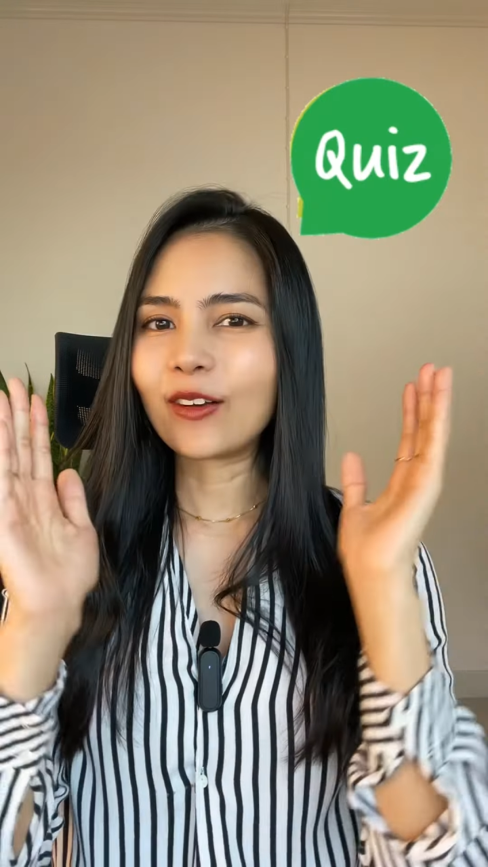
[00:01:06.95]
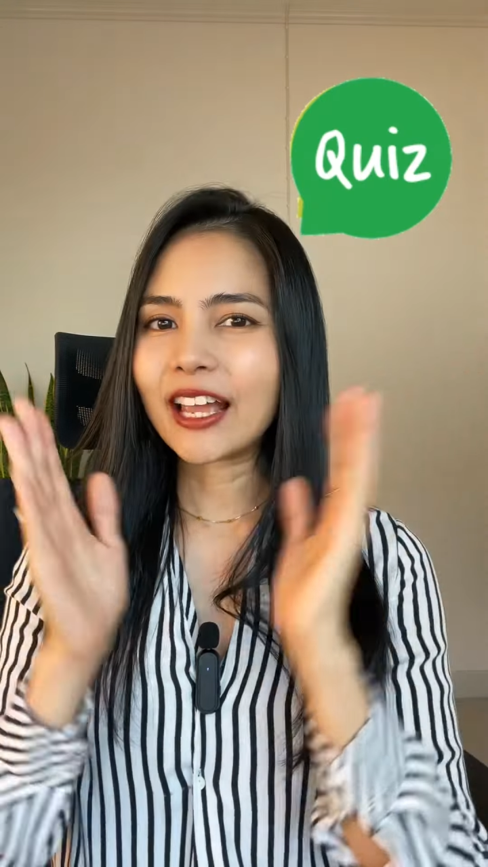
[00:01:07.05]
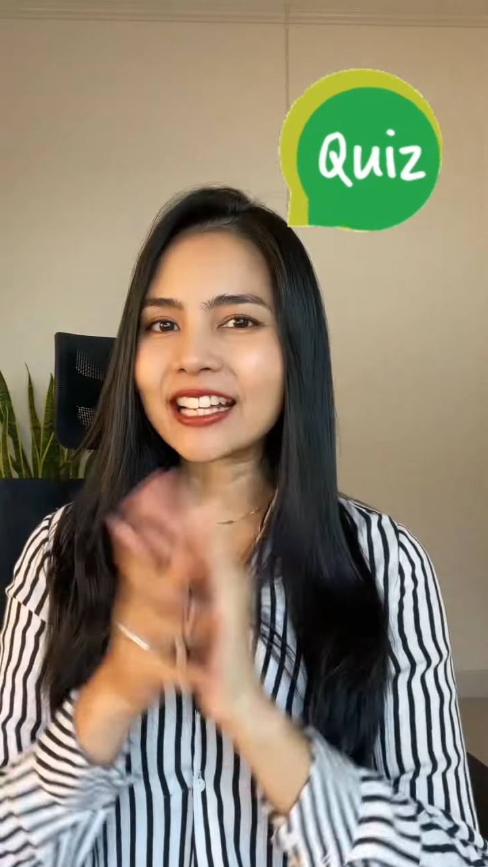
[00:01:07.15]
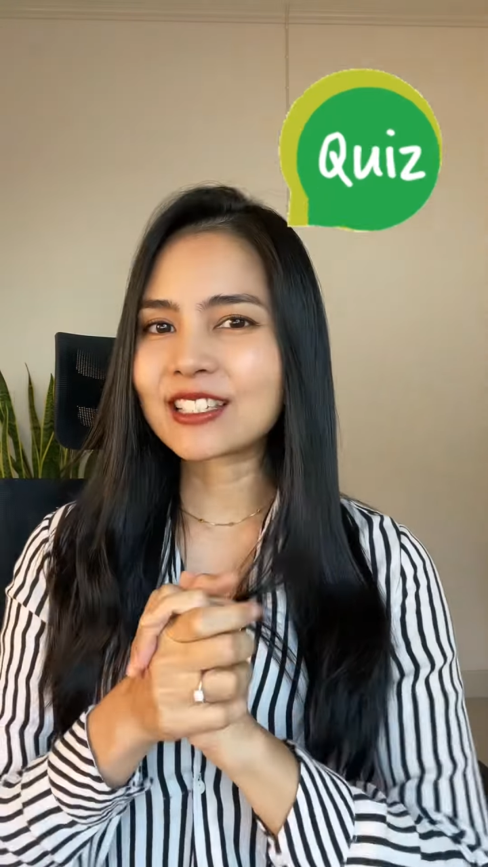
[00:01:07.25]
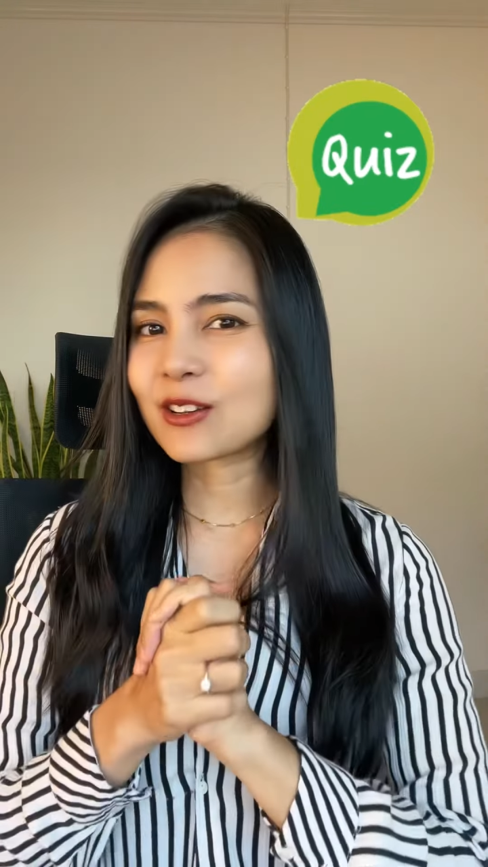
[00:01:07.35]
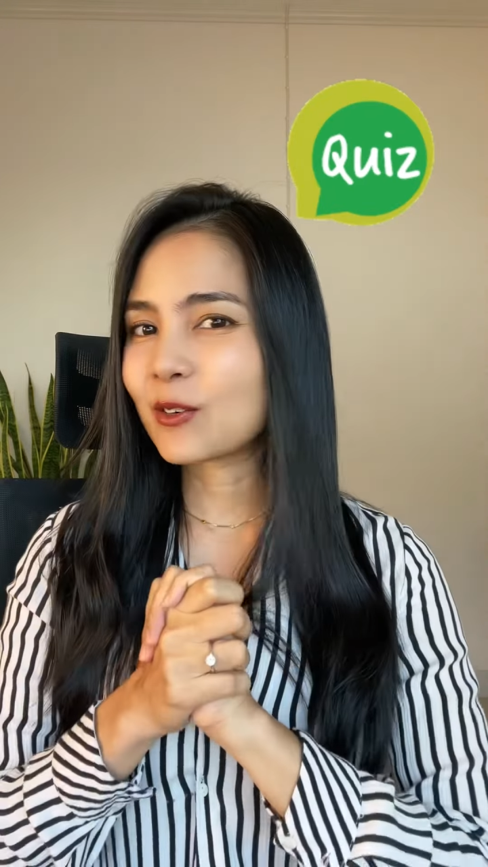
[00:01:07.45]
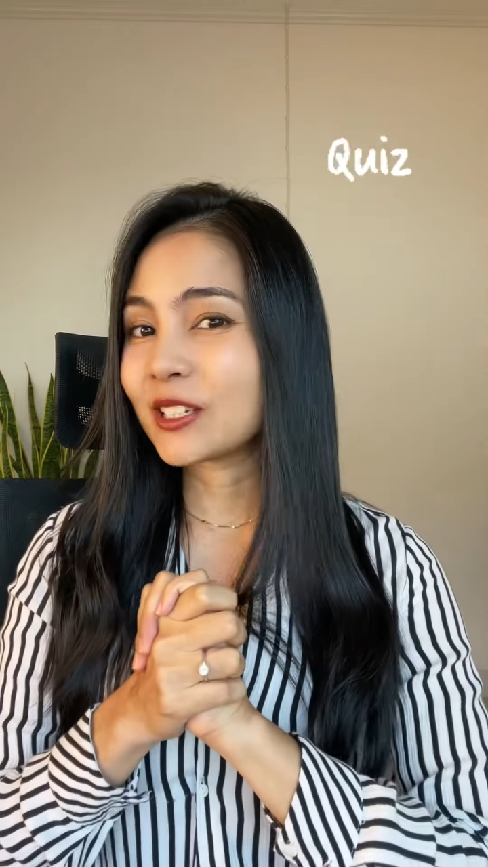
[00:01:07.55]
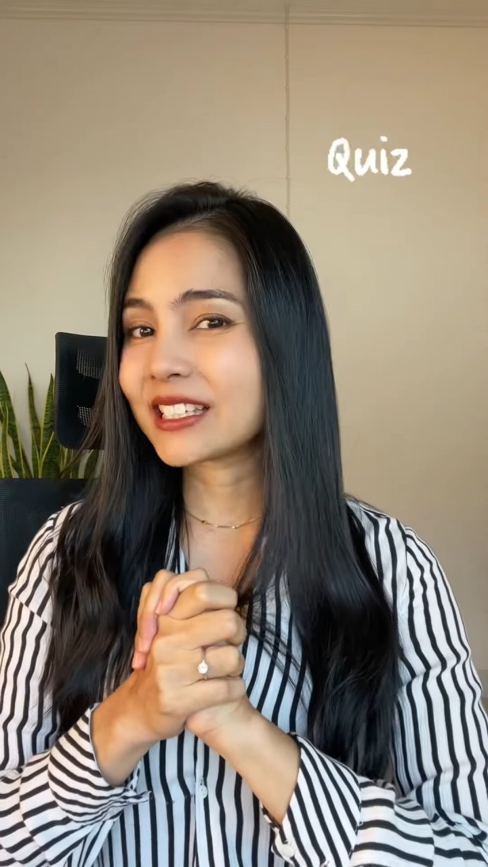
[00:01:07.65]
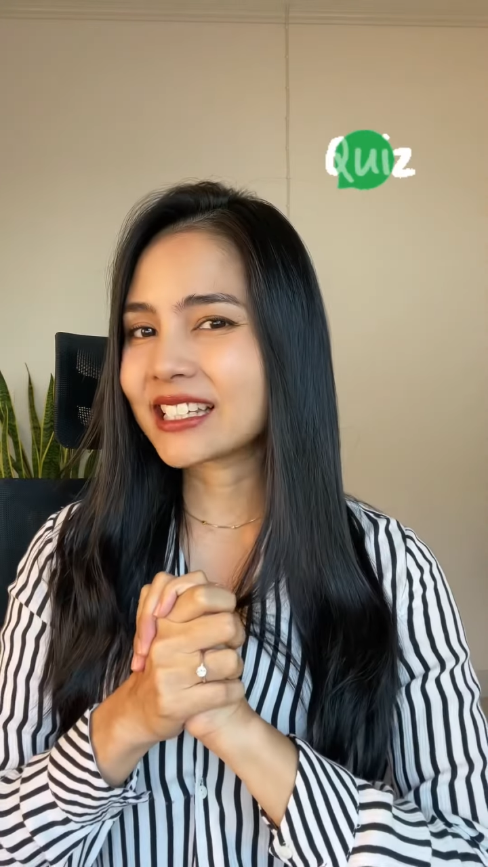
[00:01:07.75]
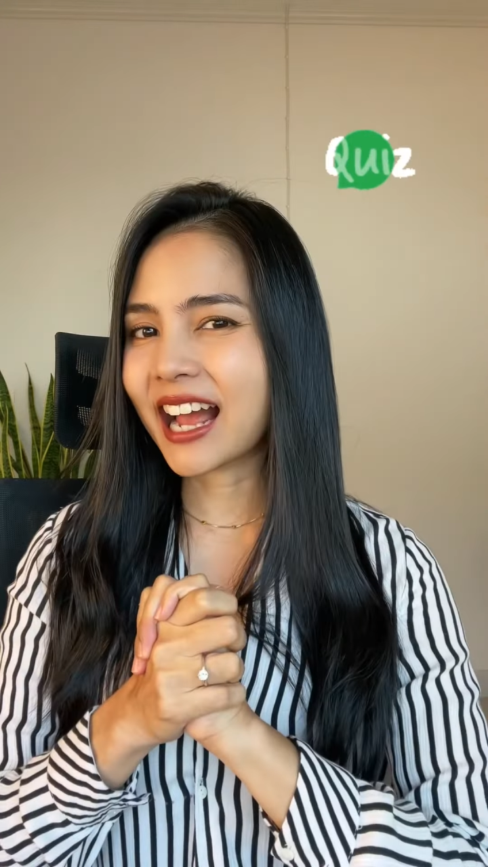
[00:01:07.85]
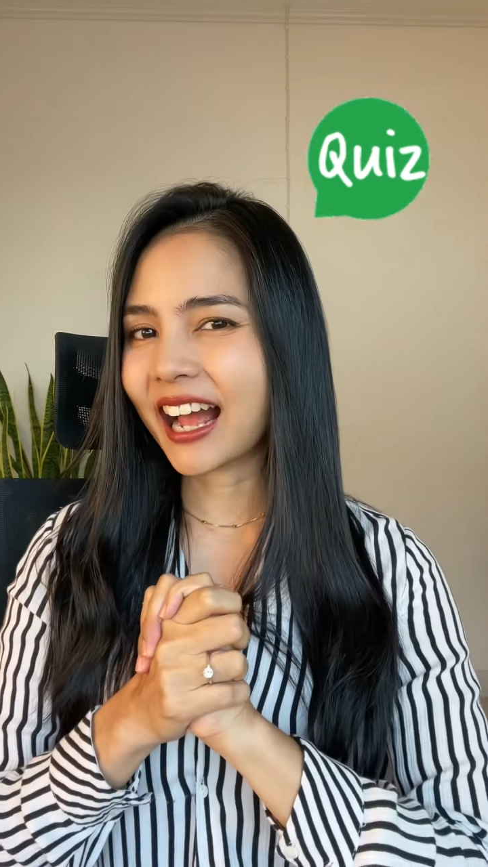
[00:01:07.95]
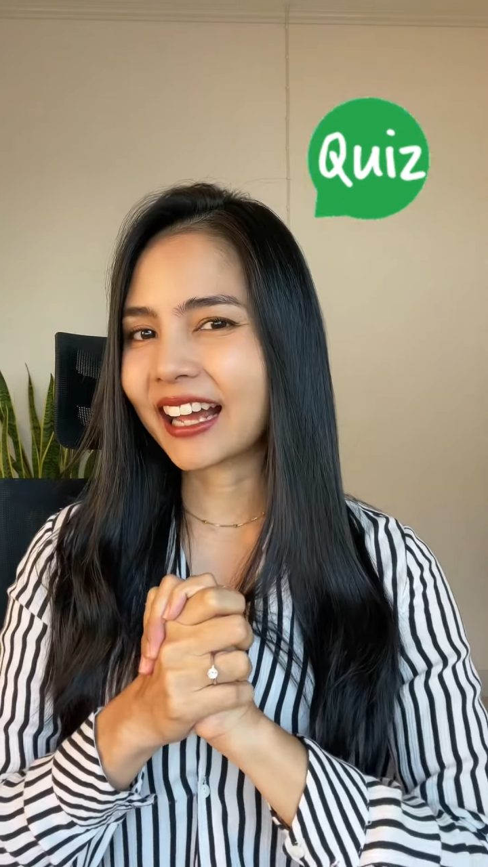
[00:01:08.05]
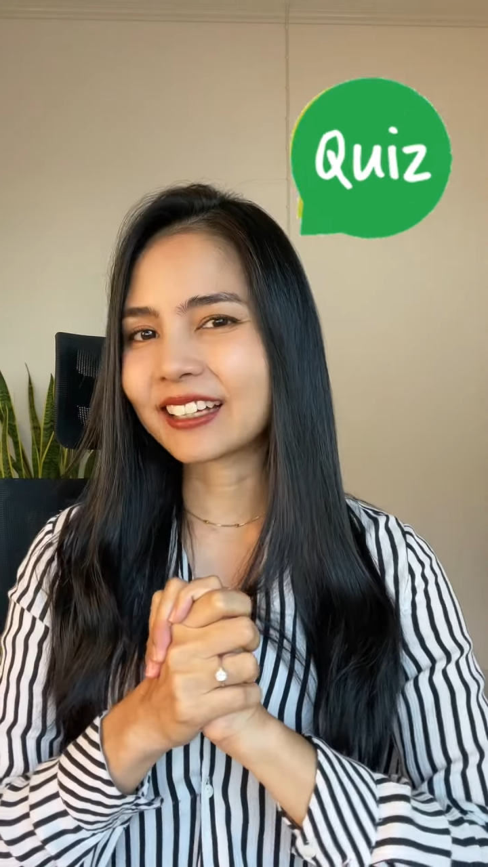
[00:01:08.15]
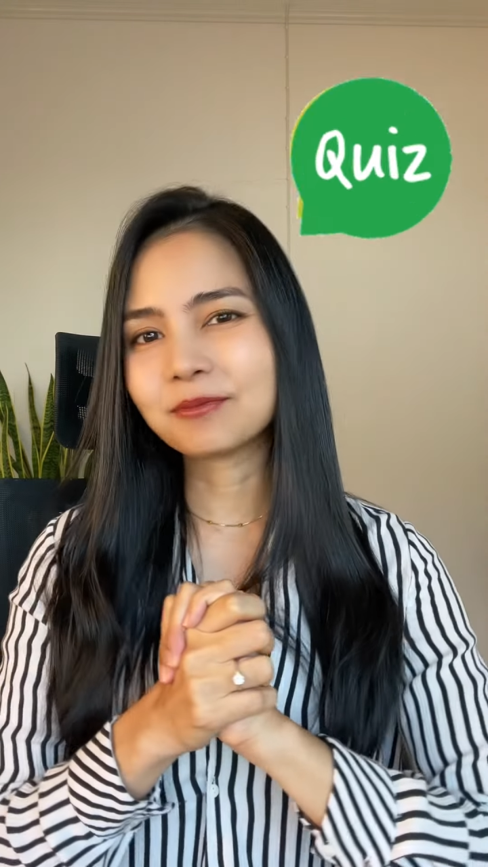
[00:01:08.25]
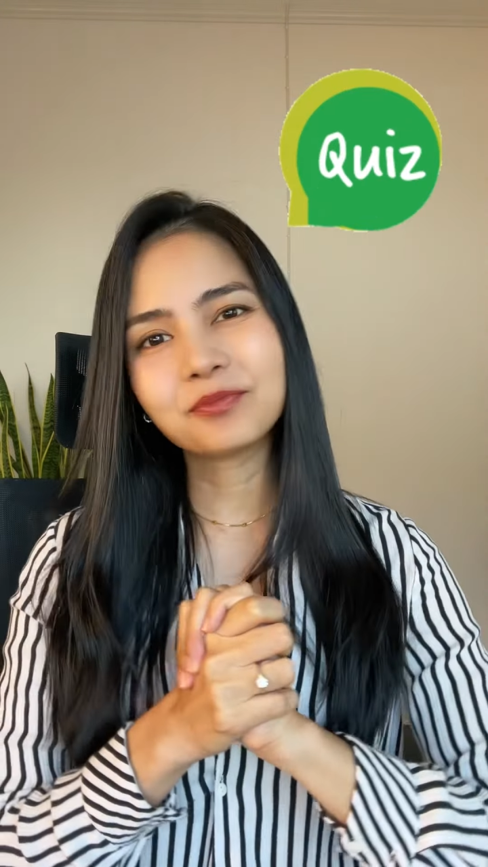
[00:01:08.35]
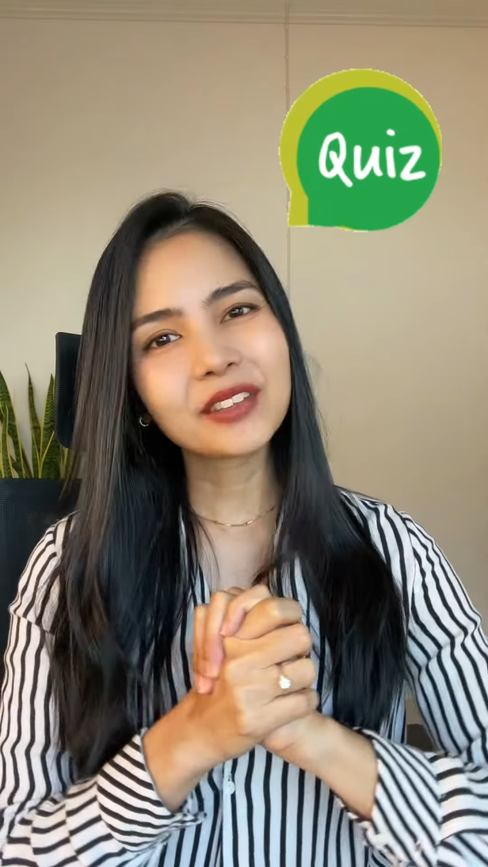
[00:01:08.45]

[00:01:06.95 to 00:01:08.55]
it's quiz time